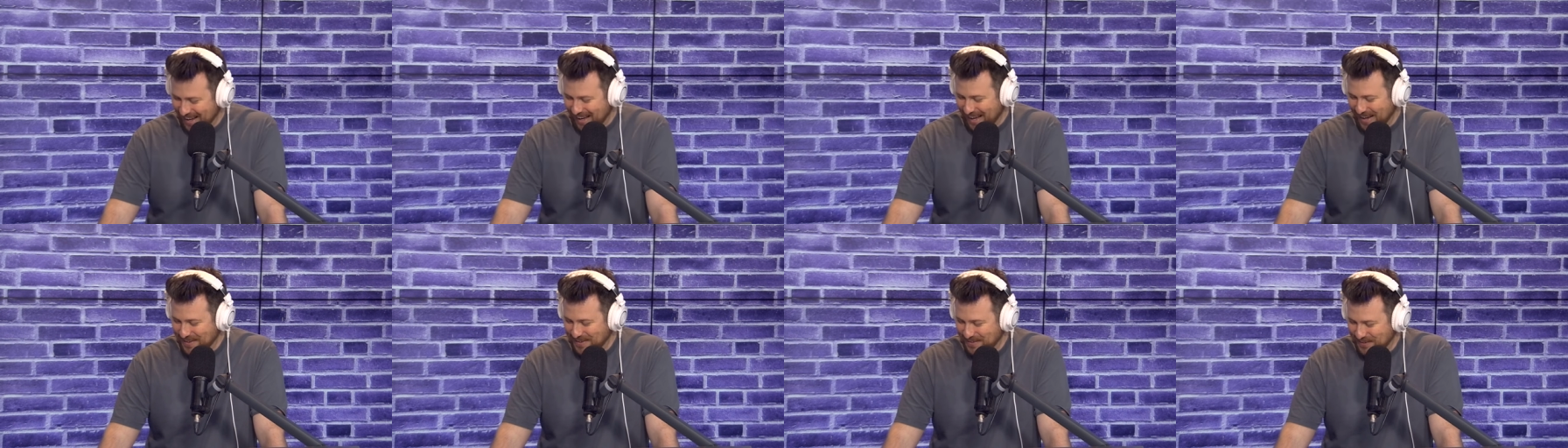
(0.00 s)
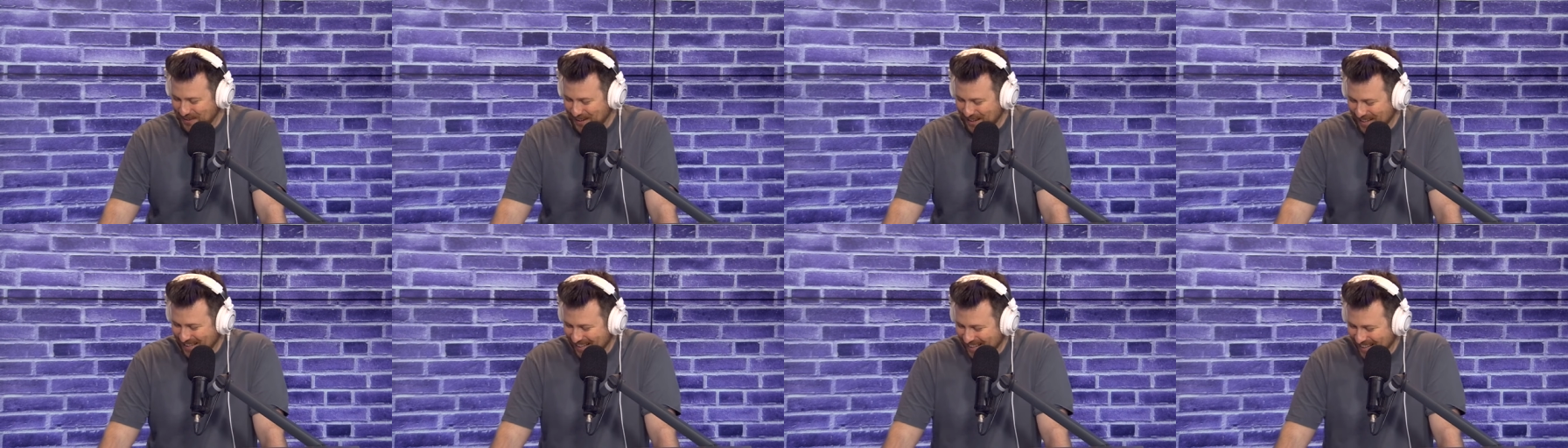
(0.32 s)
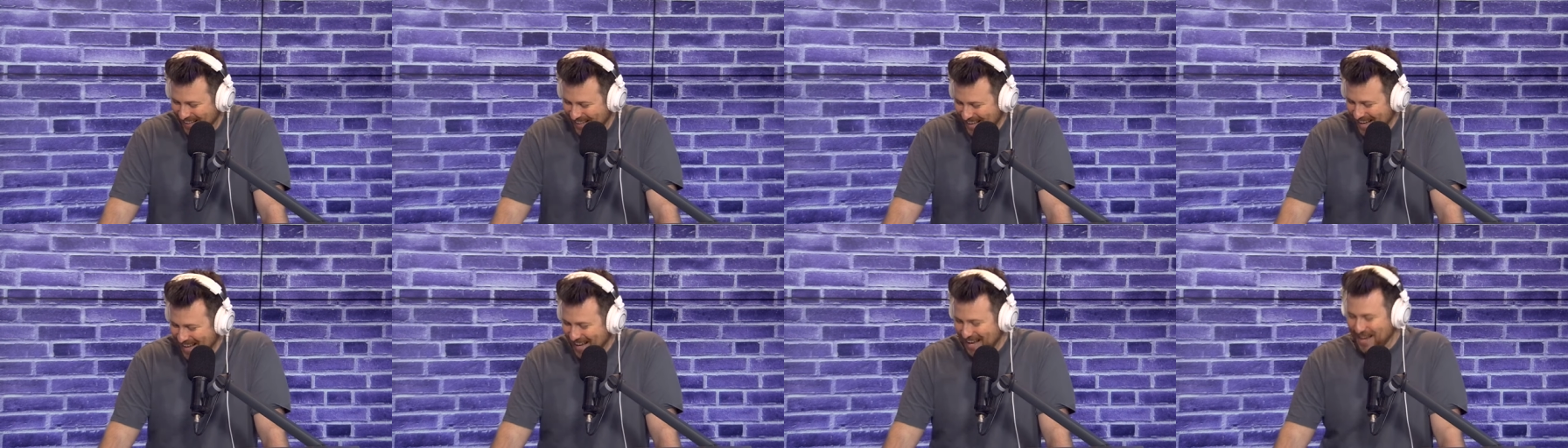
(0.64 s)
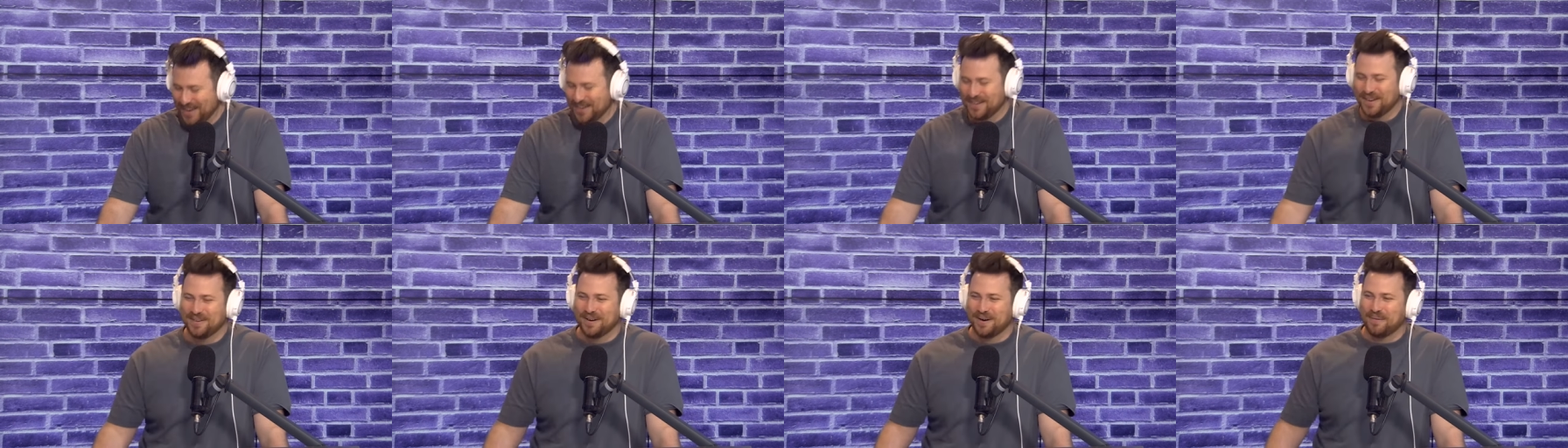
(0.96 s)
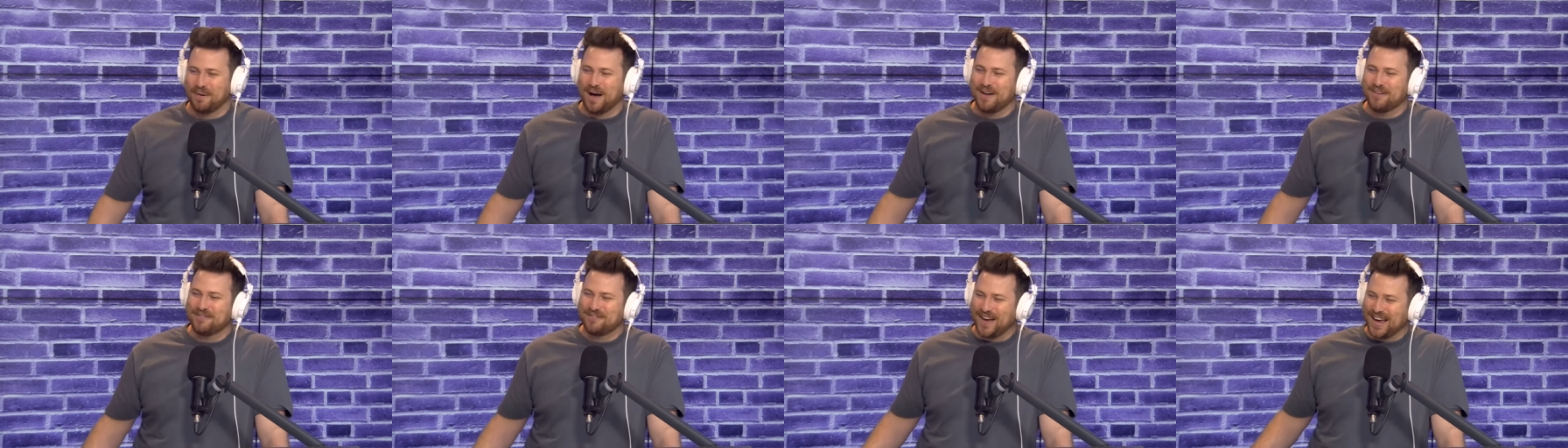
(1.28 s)
if
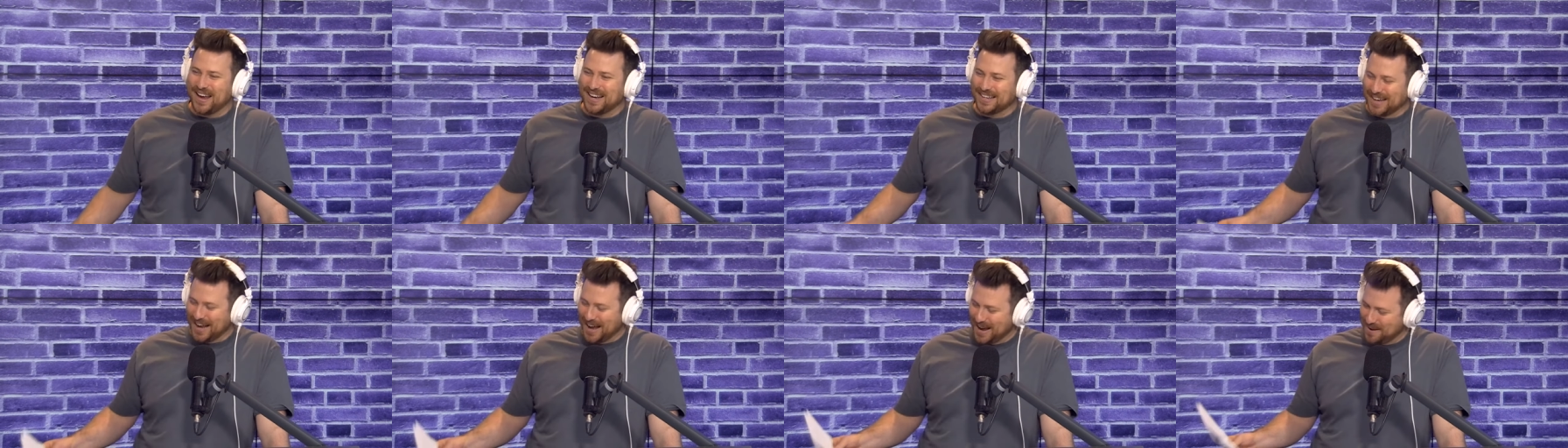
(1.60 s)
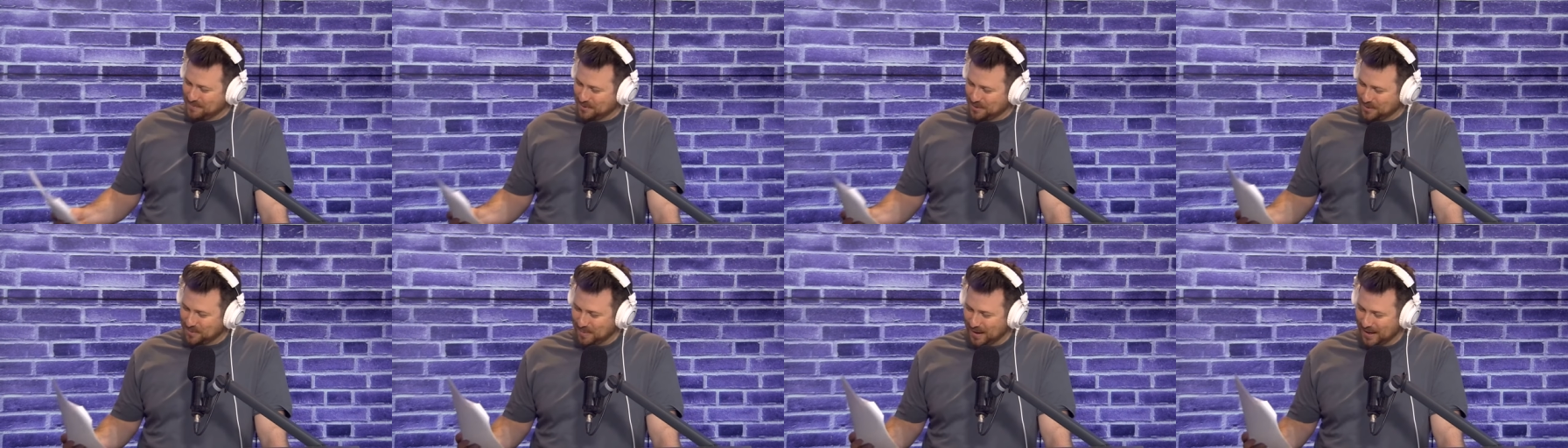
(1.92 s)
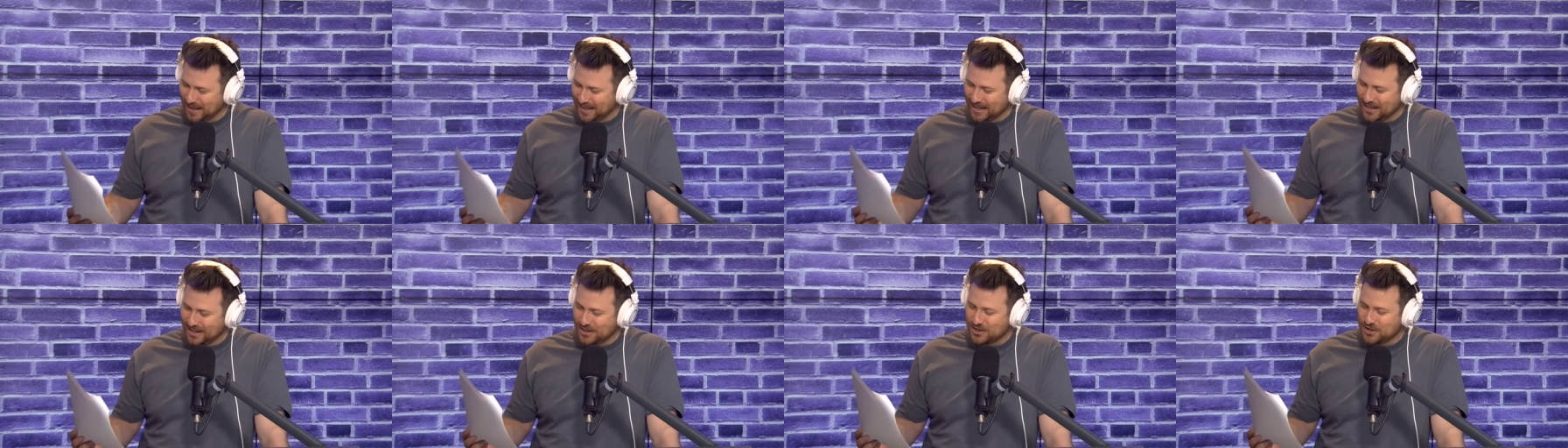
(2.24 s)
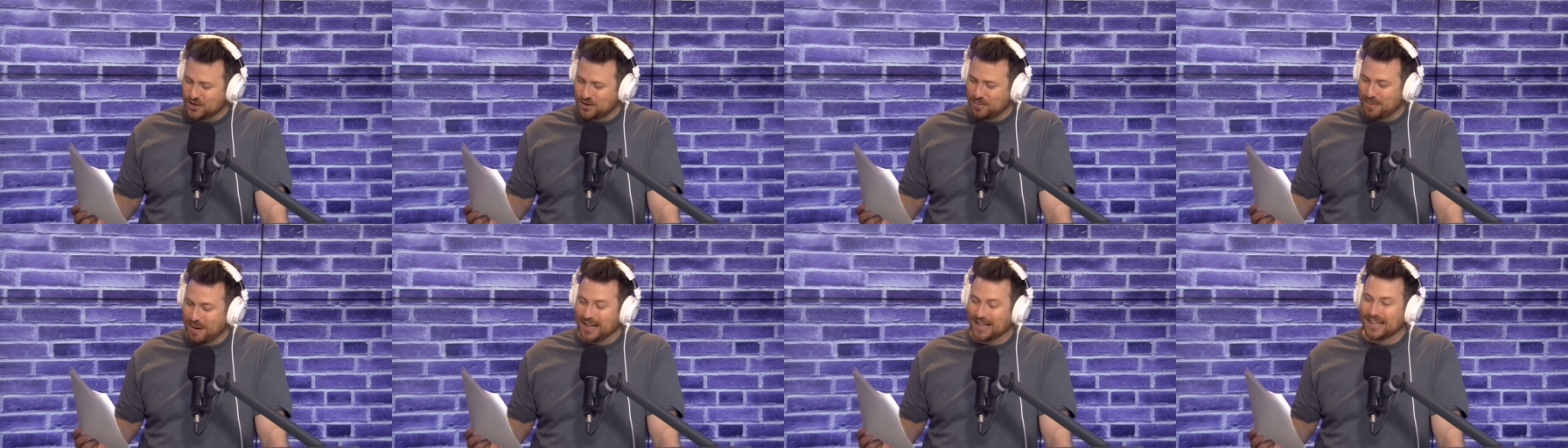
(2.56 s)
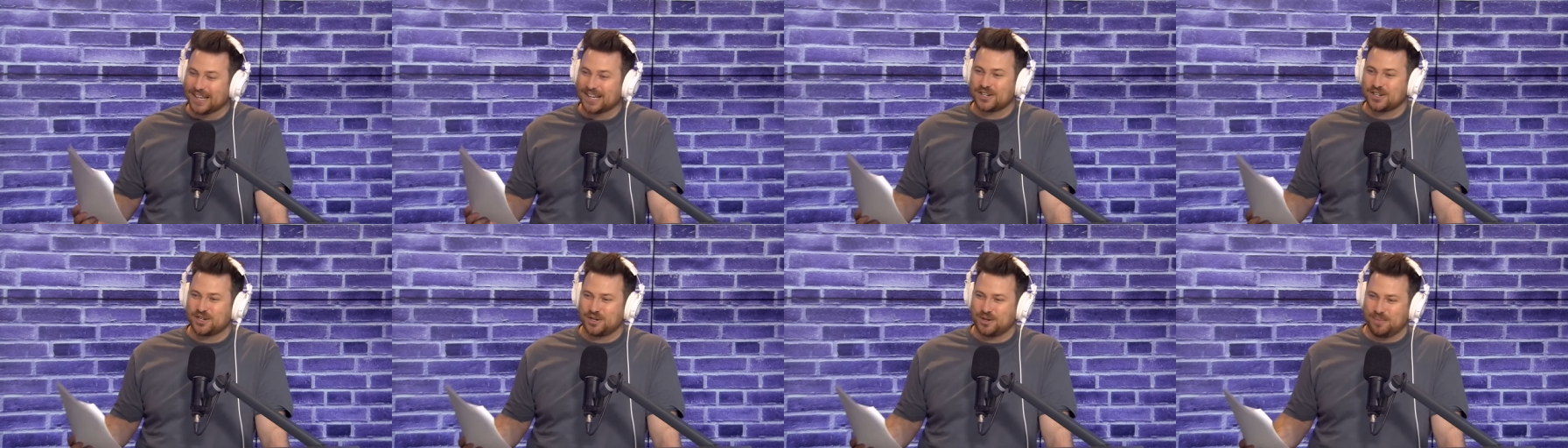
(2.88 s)
my fake name would be
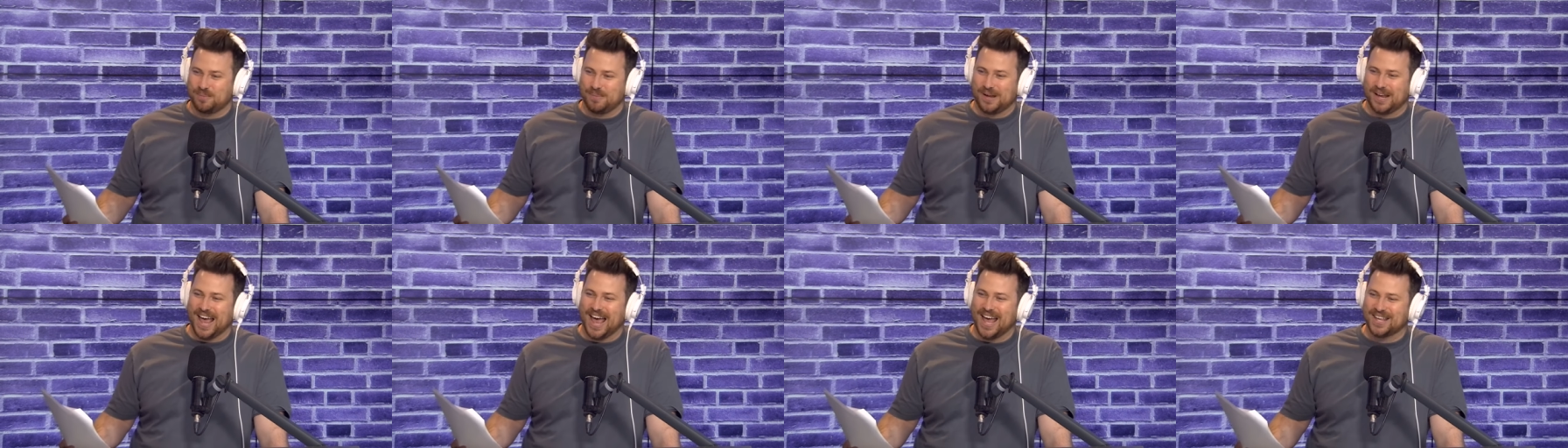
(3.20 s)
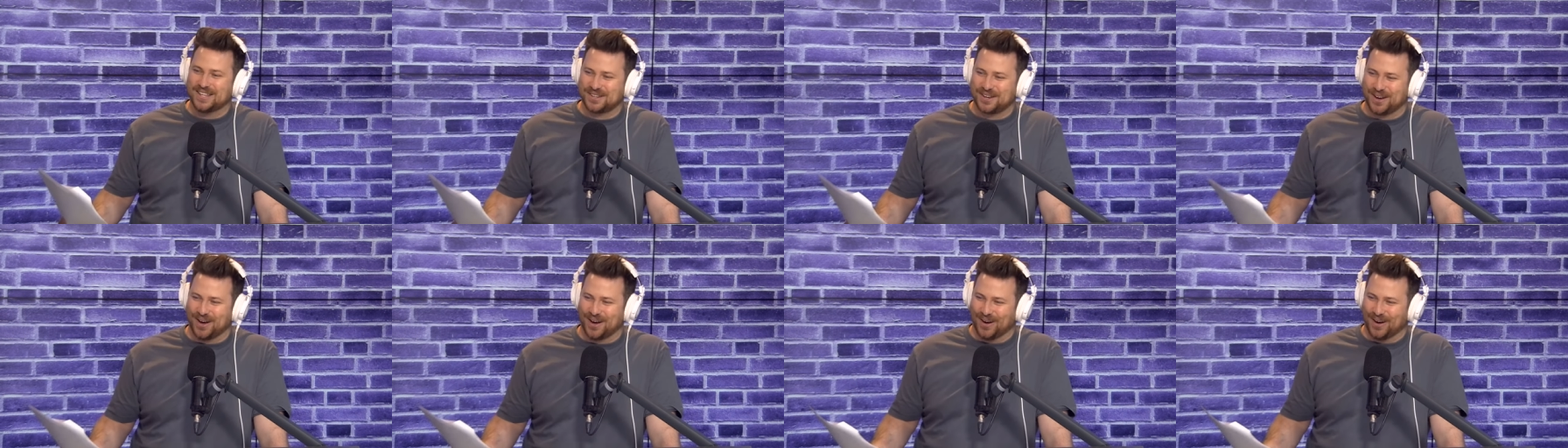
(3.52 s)
Schmalik Schmiasco.